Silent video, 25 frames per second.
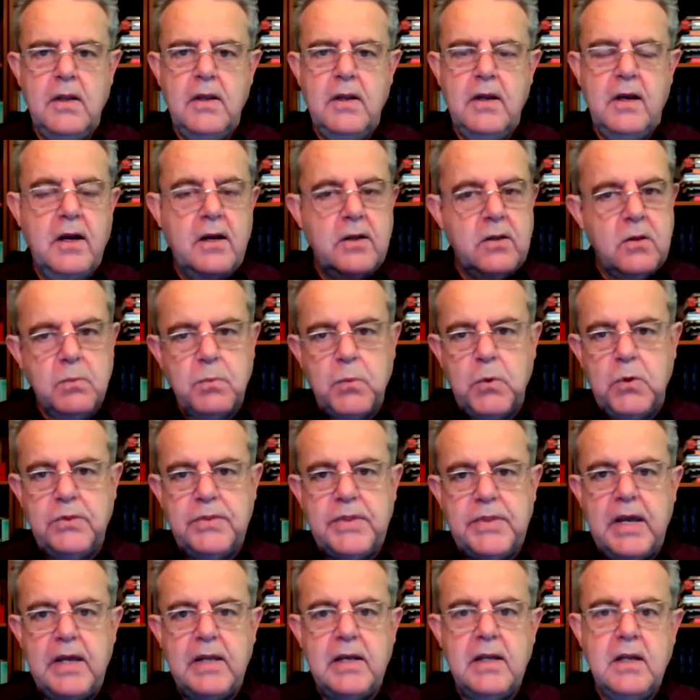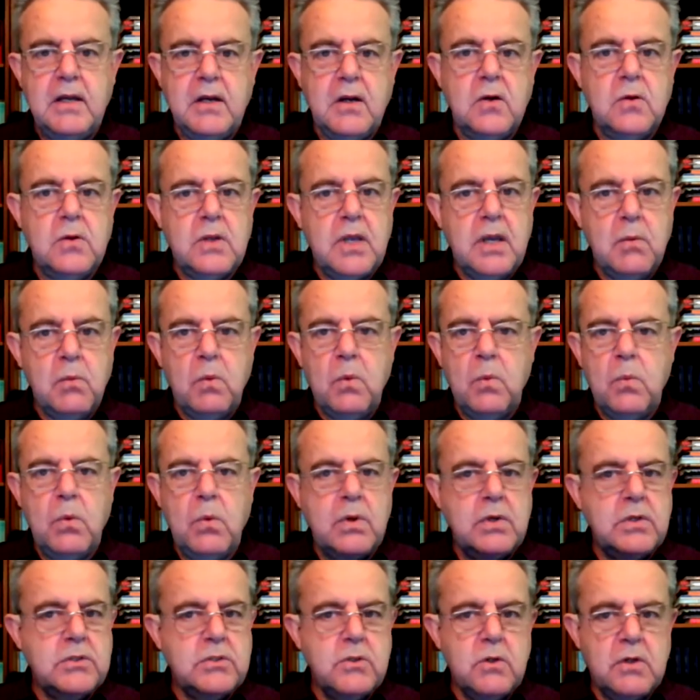You put that in. Okay, well, what
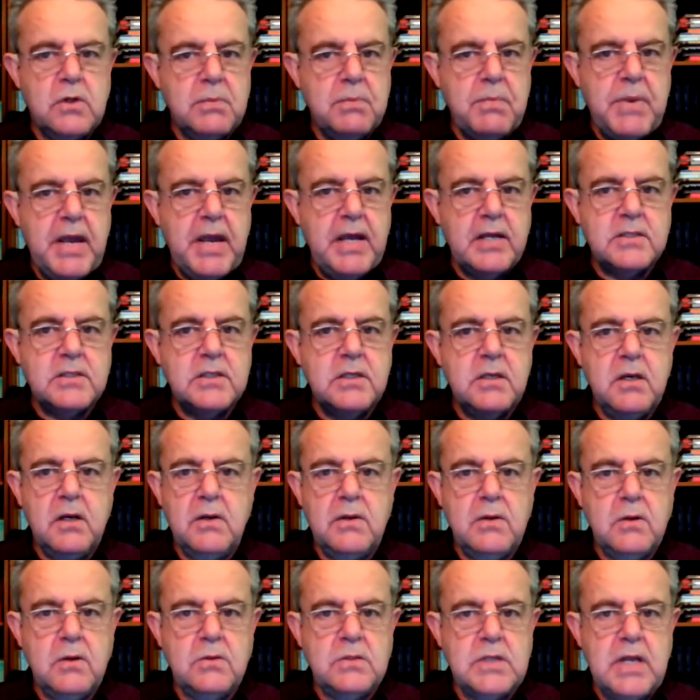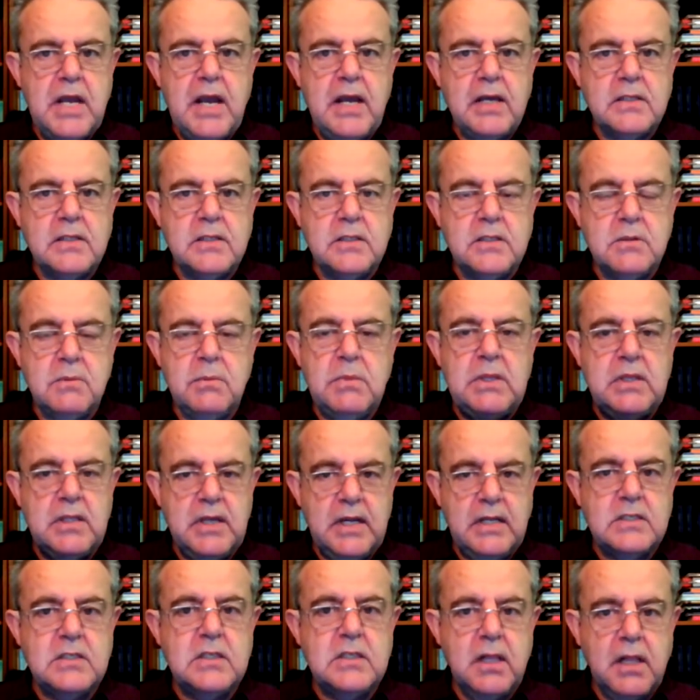is your capacity in those assets? I mean,
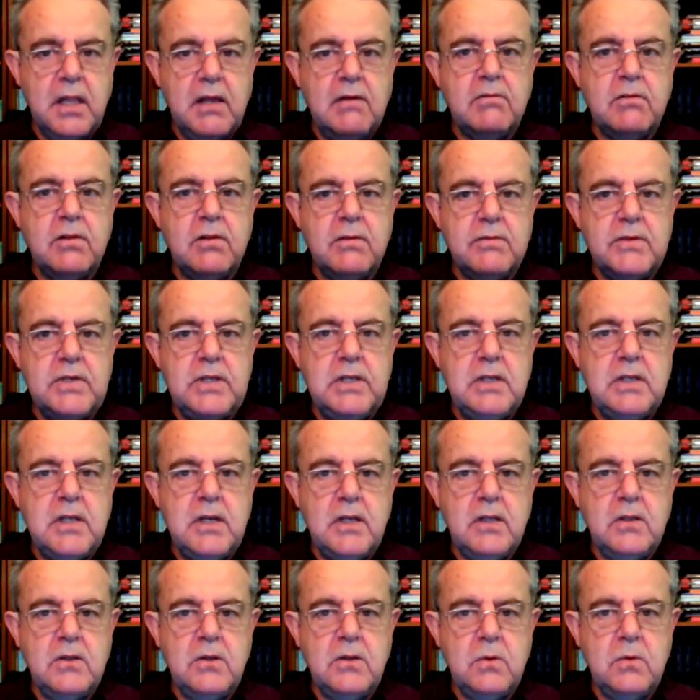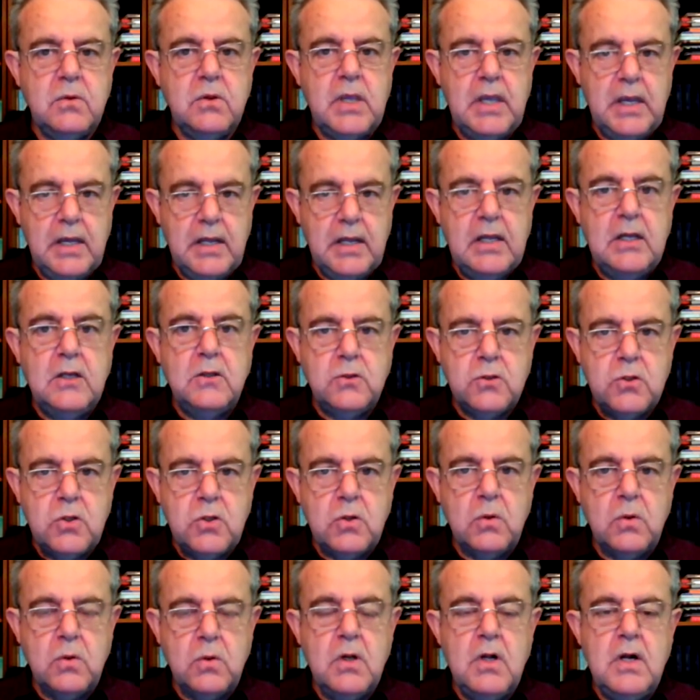that's the level of detail you get
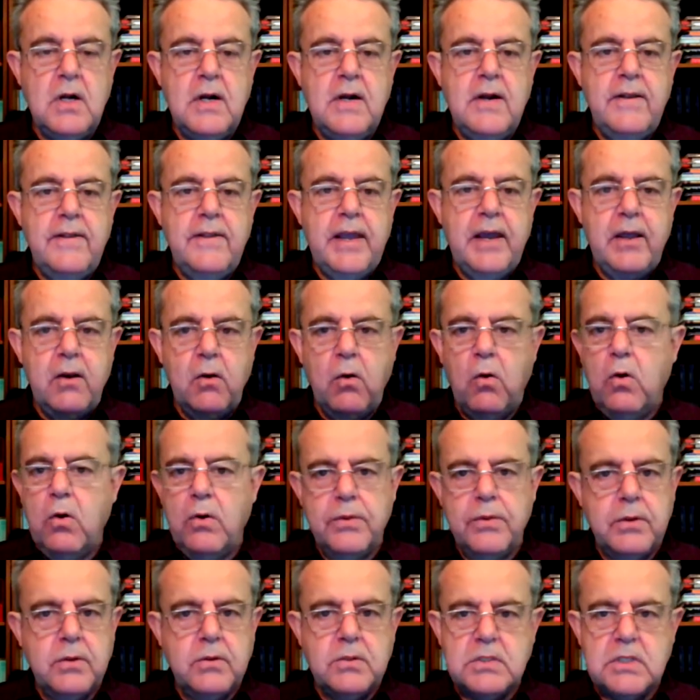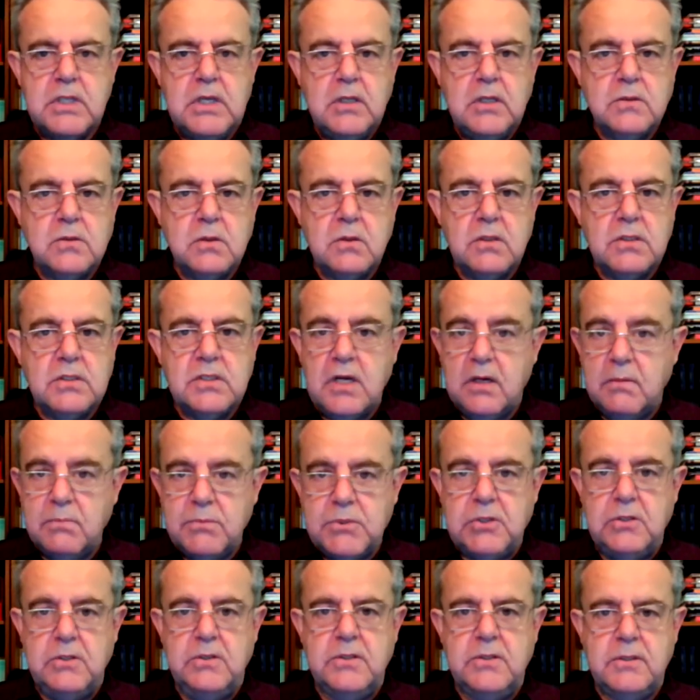into, and all those things are
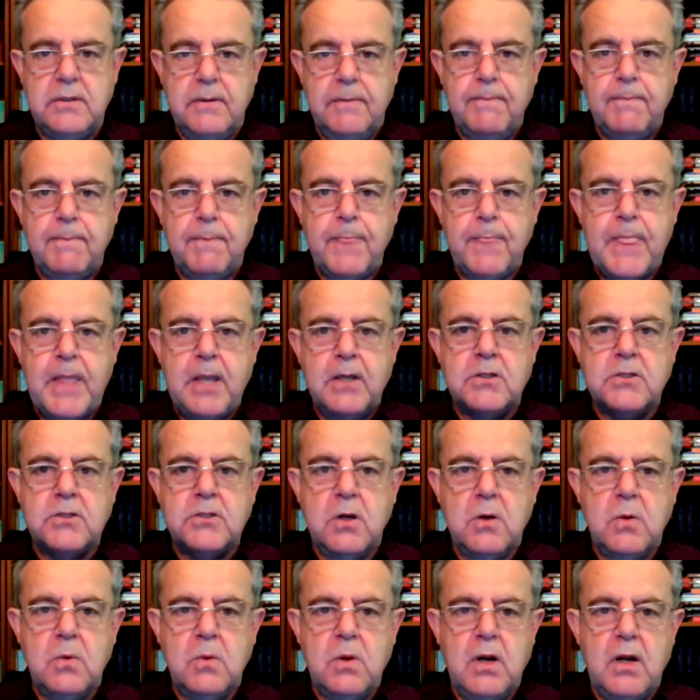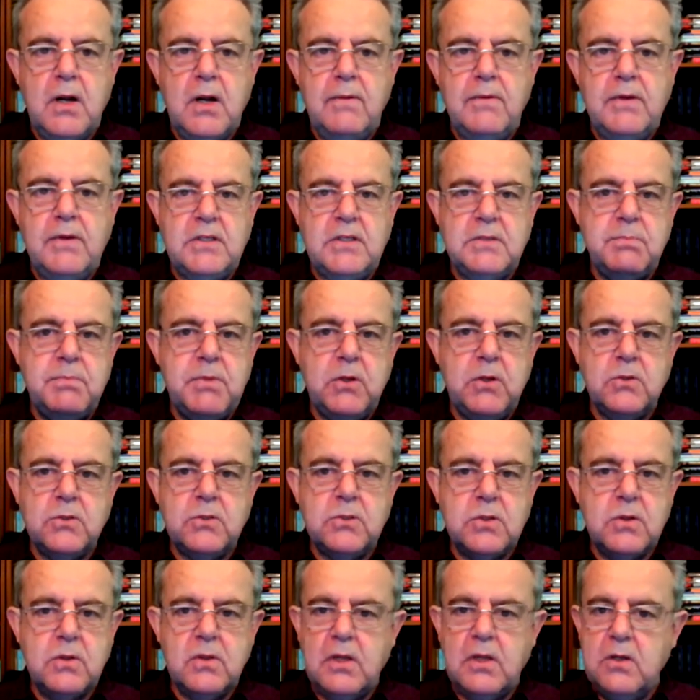assumptions. So built
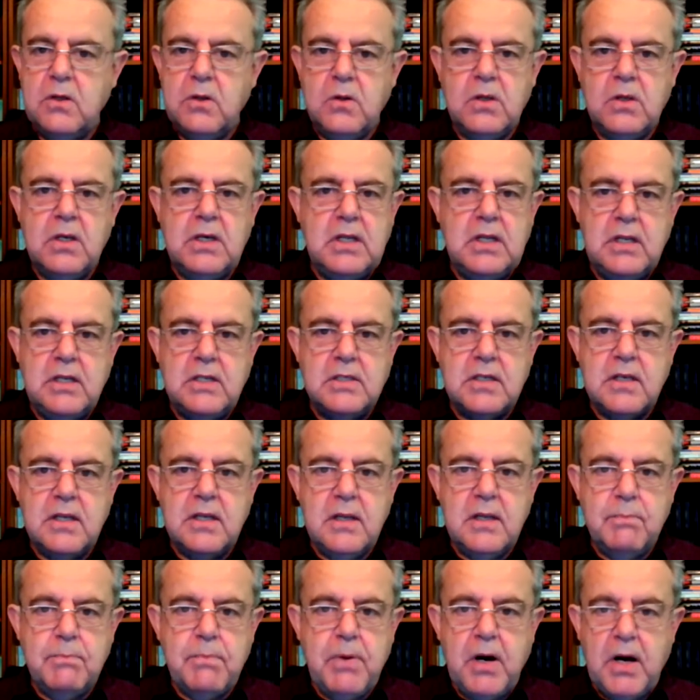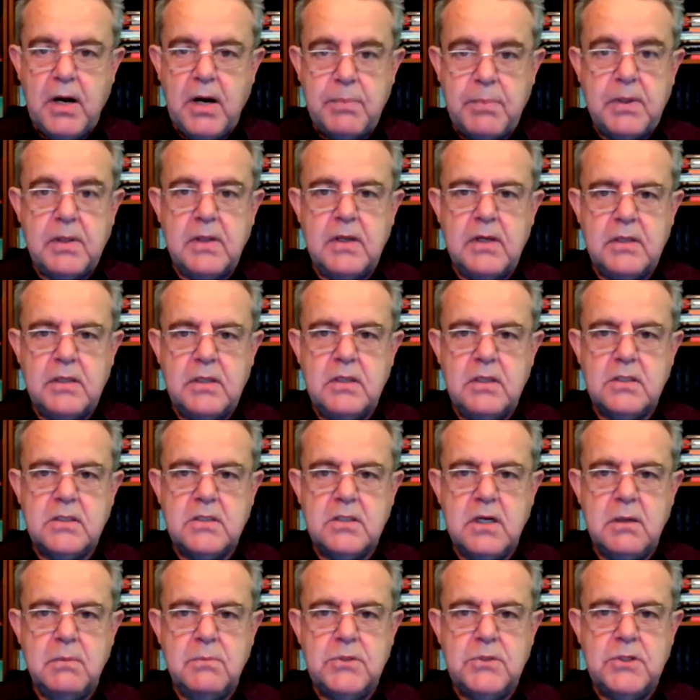so that you can easily populate the
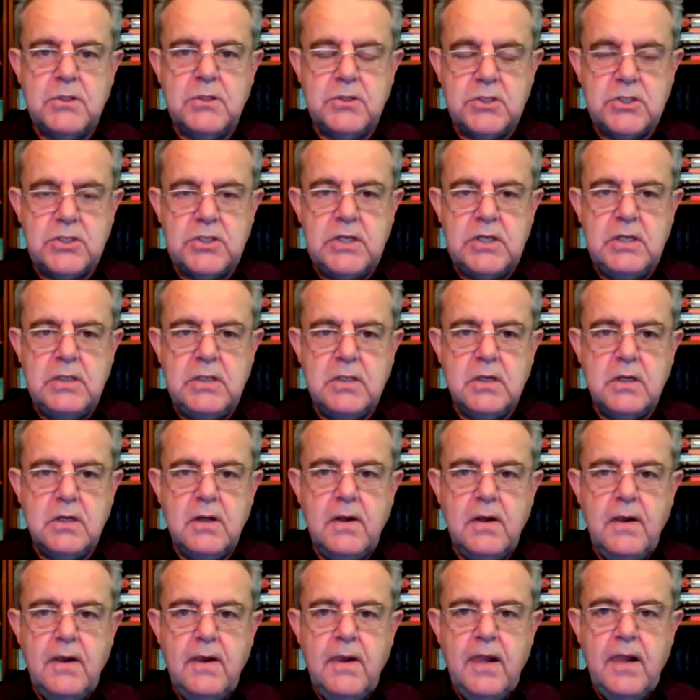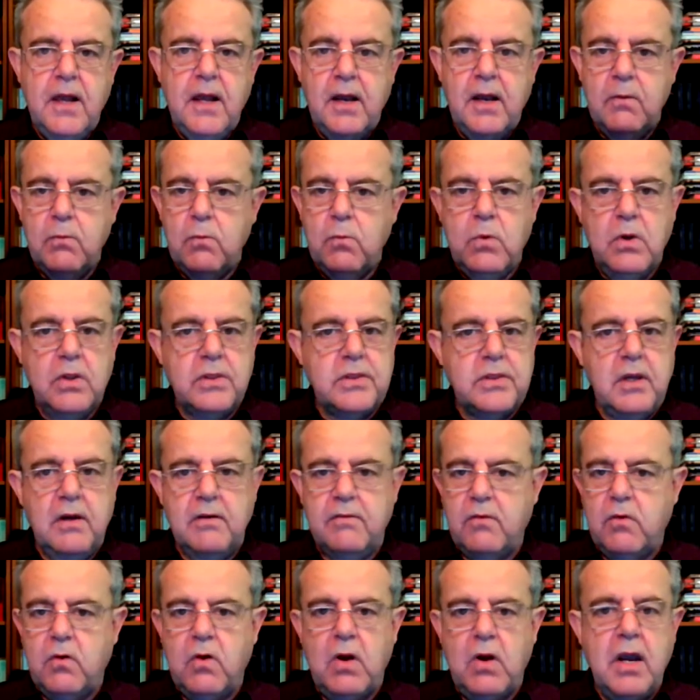assumption sheet with a
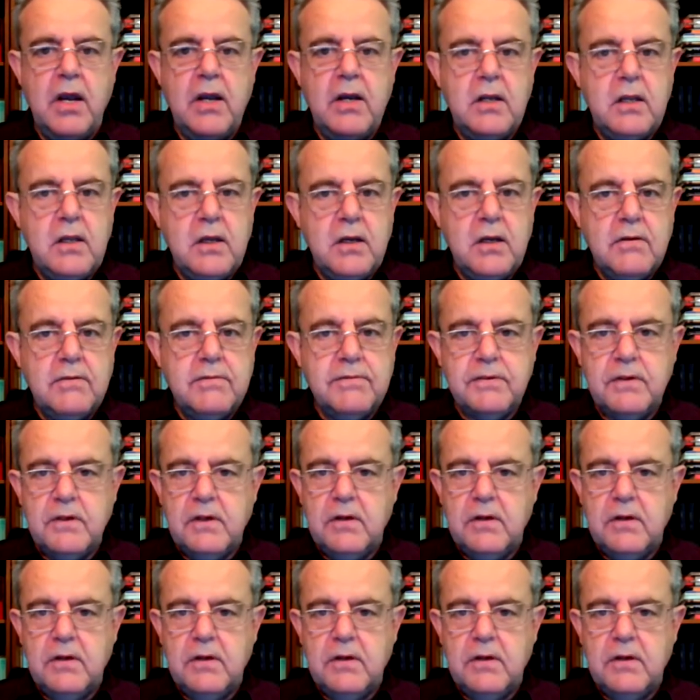variety of